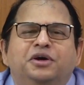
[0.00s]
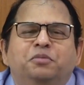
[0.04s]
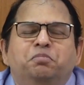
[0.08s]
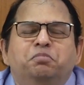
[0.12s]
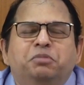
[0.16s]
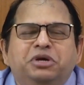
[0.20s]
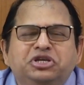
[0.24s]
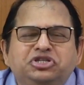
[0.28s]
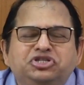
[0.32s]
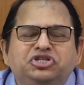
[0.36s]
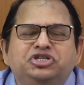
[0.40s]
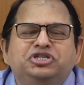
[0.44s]

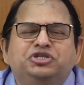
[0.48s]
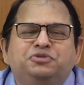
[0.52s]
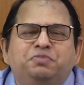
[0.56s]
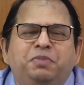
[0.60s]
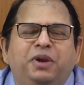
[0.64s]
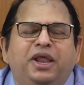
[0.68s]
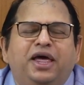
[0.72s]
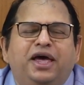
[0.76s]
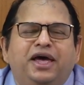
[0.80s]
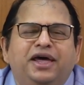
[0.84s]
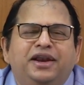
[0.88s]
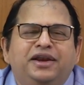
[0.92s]
business
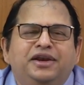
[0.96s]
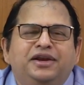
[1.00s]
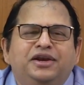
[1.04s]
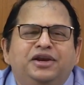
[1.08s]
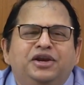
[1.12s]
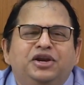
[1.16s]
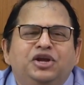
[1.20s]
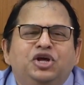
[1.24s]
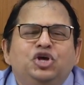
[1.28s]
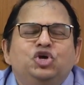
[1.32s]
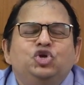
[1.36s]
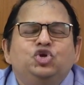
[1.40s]
plan
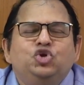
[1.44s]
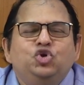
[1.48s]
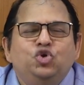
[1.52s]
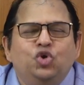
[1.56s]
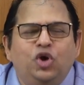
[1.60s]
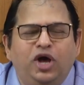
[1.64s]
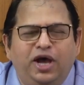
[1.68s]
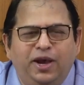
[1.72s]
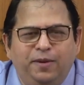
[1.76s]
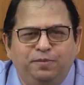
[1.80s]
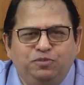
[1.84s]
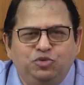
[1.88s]
you
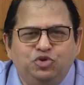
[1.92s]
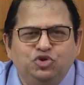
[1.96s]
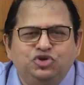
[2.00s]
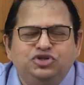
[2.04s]
have to